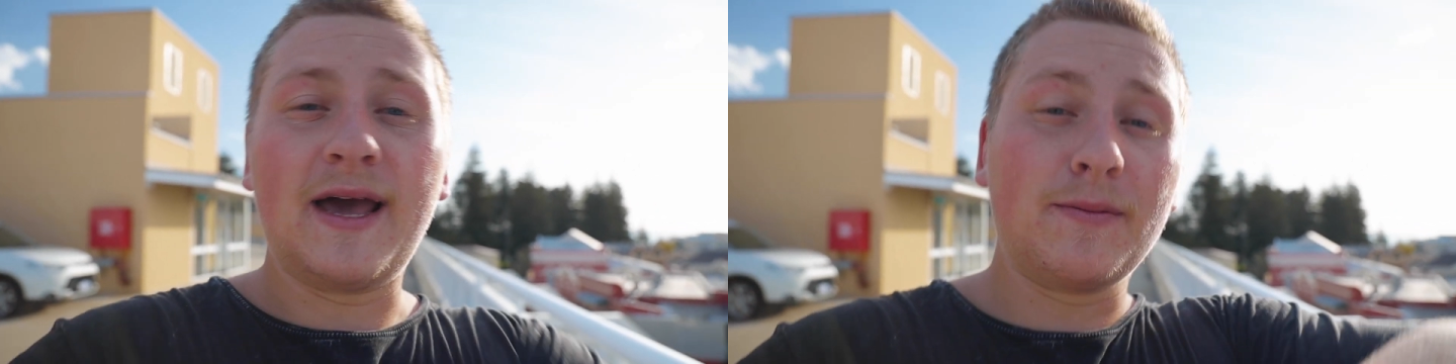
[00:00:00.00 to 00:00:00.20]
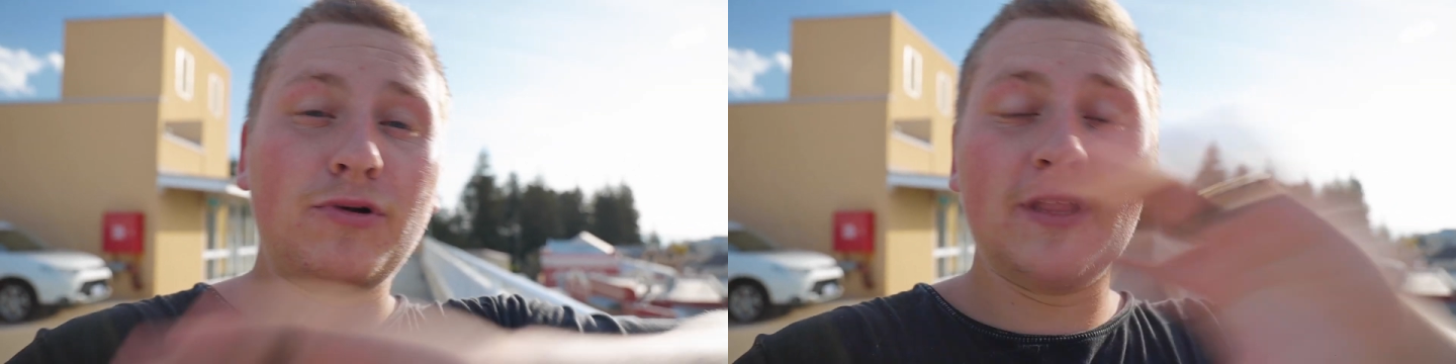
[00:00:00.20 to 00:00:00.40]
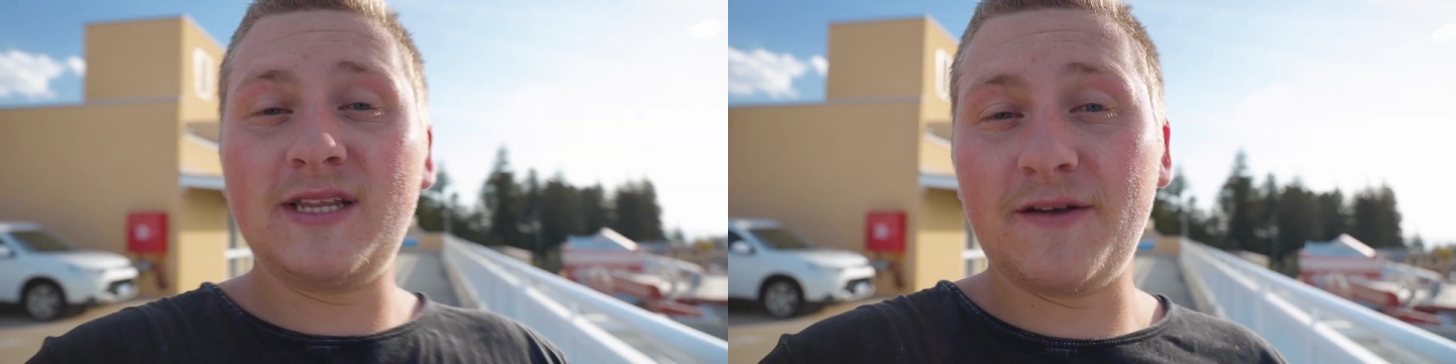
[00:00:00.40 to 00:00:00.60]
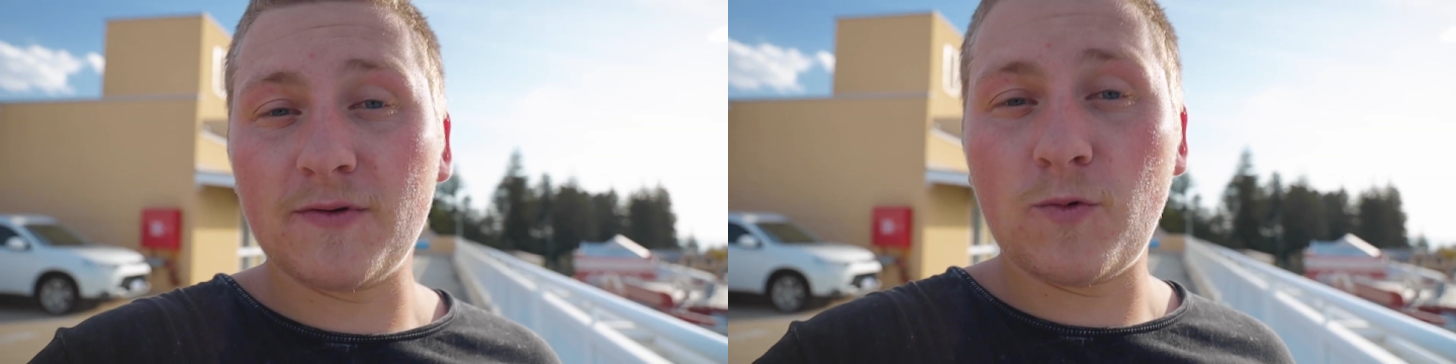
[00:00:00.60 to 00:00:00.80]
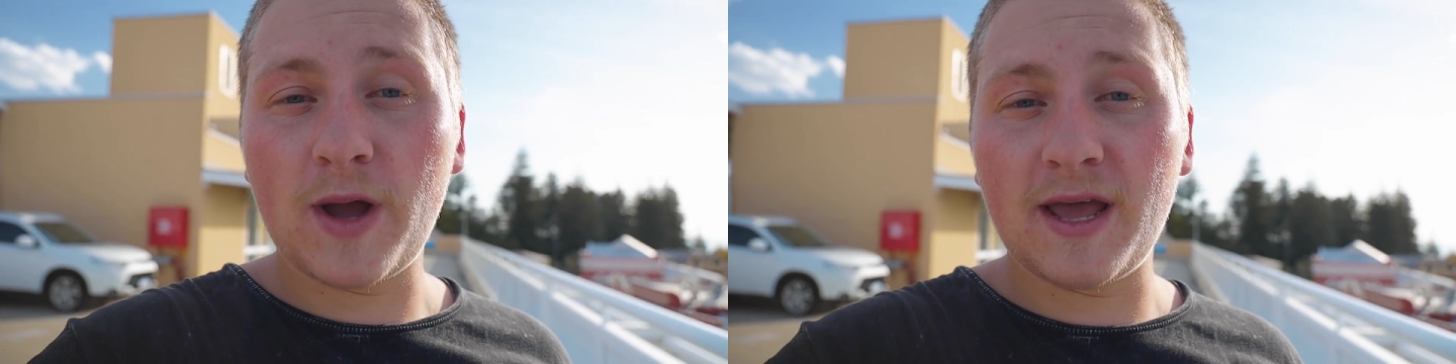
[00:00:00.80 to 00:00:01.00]
a completely
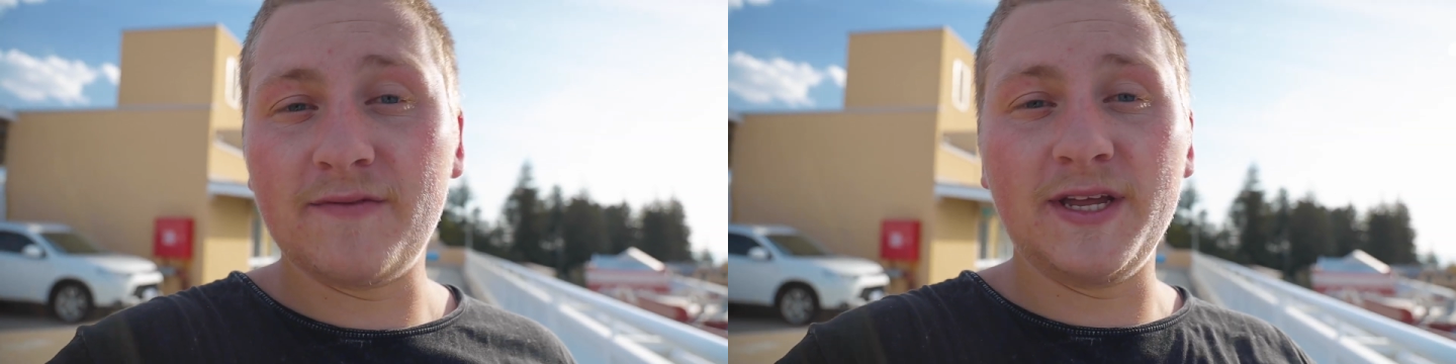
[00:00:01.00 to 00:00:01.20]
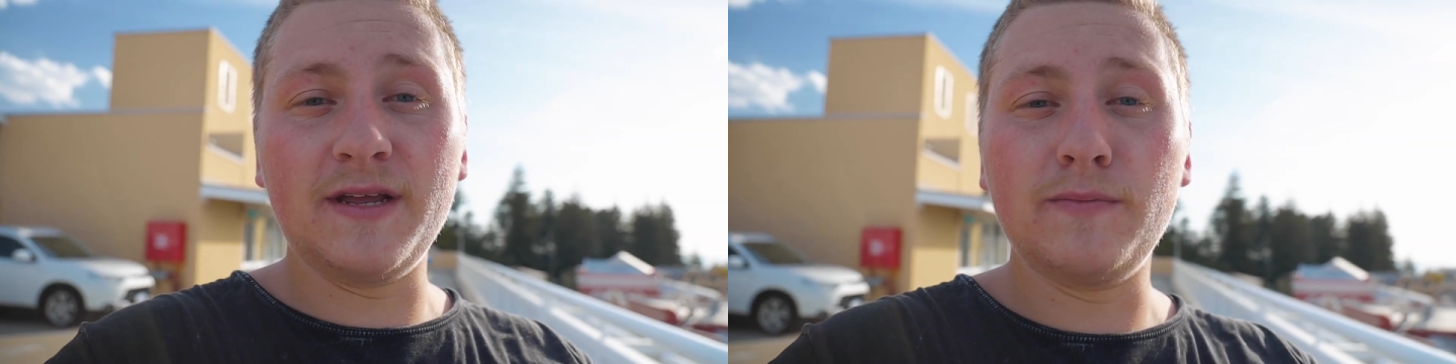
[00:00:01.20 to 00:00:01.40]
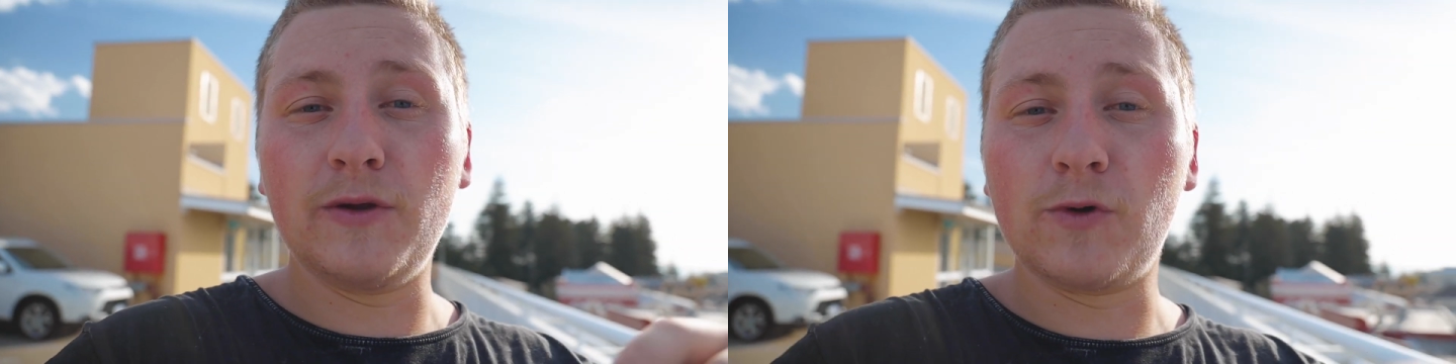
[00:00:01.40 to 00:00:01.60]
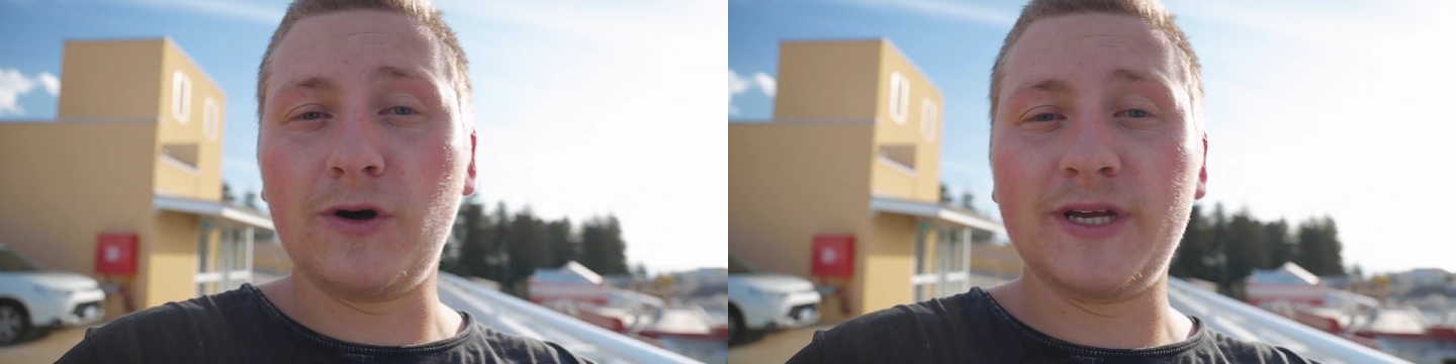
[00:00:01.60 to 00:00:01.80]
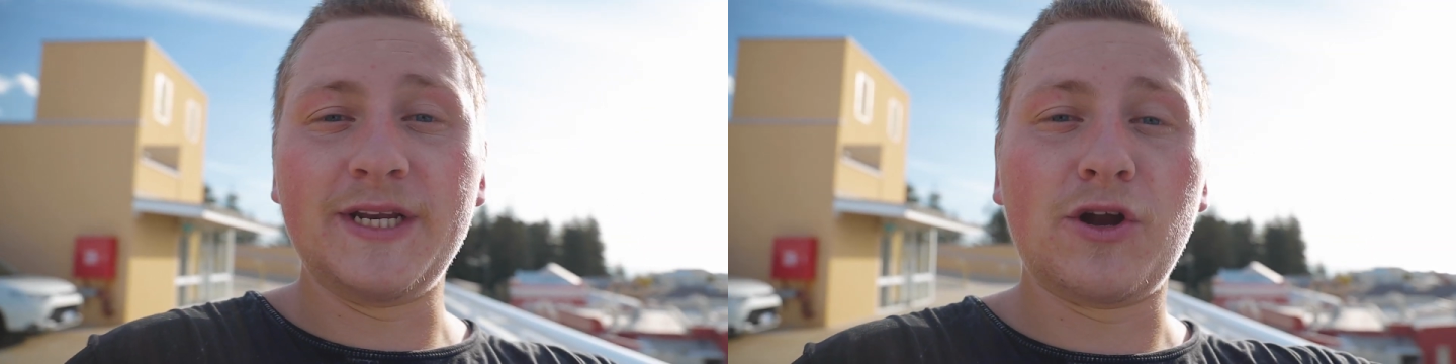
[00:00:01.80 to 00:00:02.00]
different way of getting
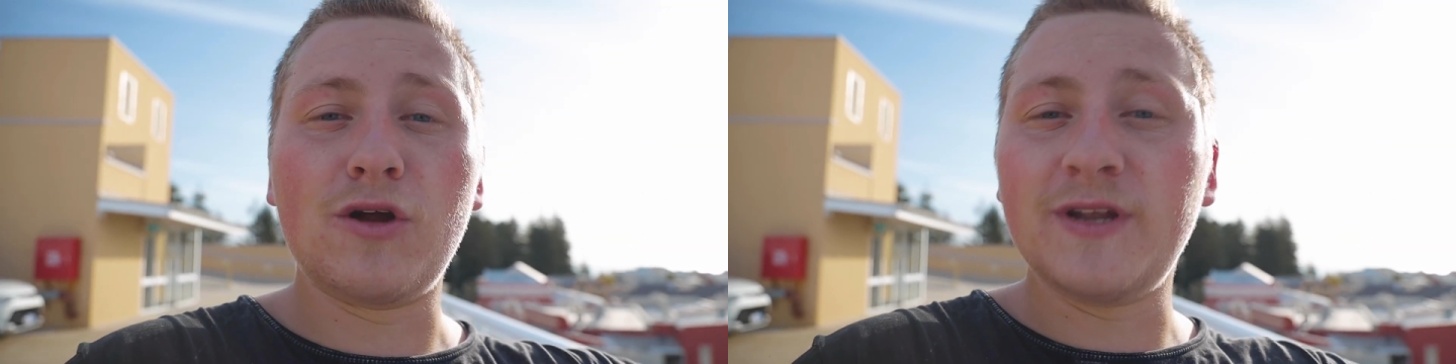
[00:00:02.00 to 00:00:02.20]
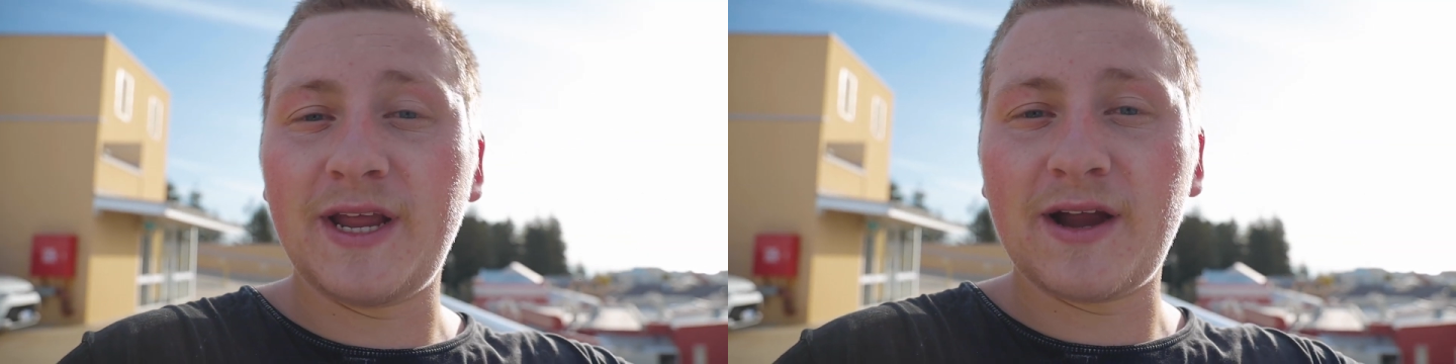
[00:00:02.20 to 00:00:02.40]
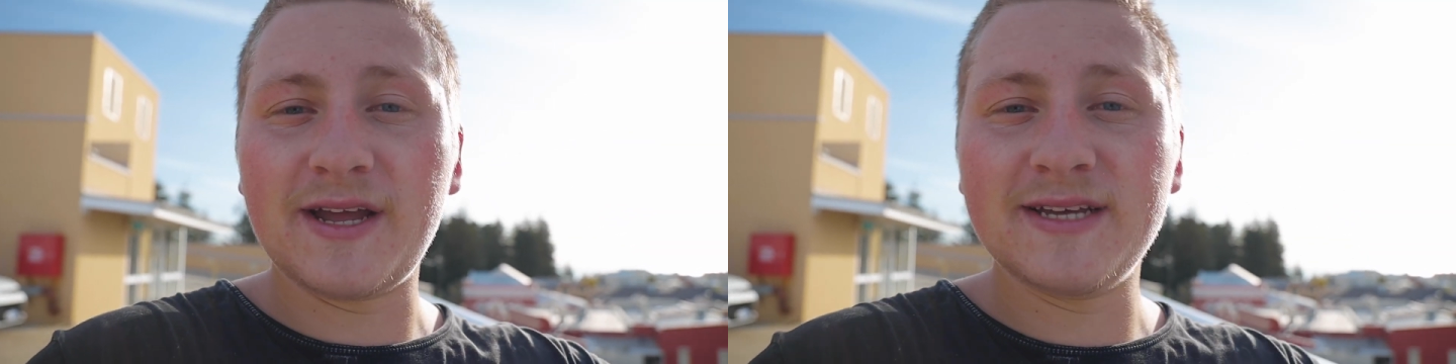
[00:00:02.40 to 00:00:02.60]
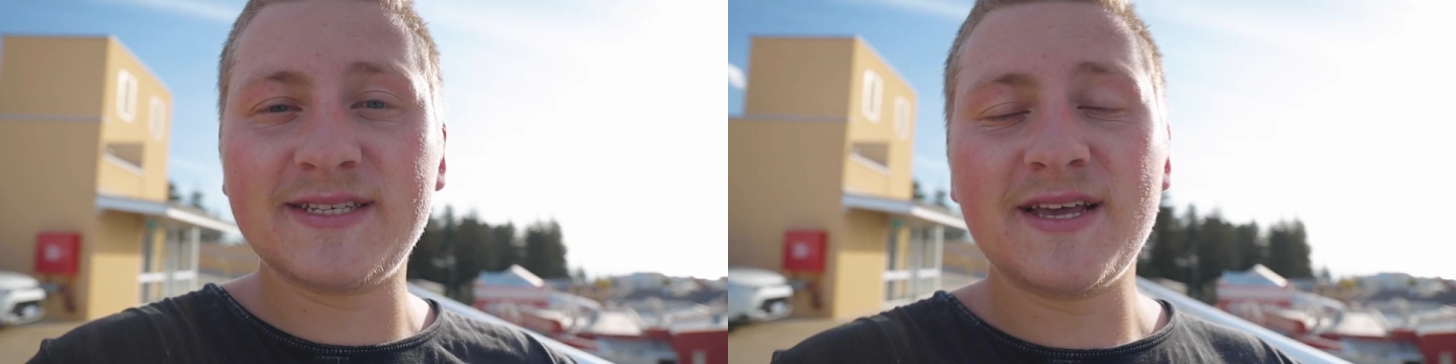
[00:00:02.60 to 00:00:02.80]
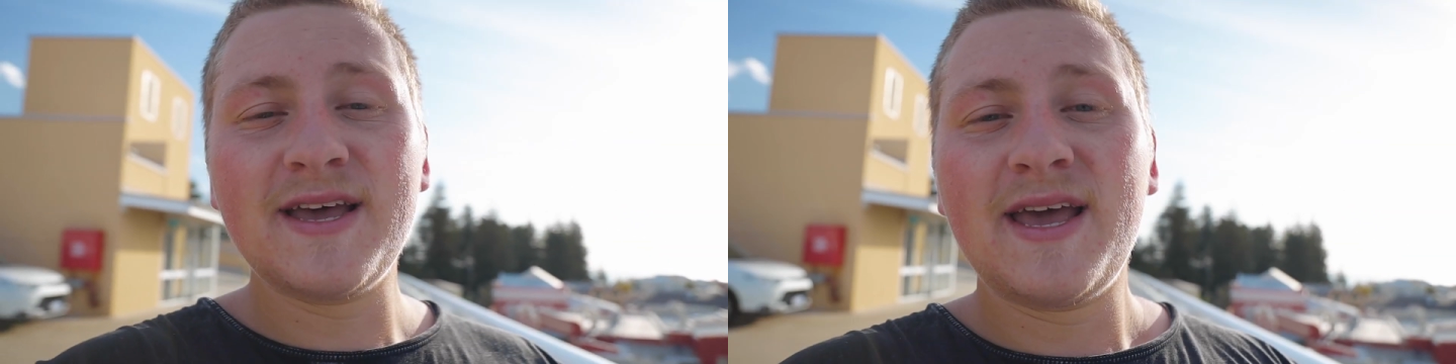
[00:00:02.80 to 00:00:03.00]
B-roll in urban areas.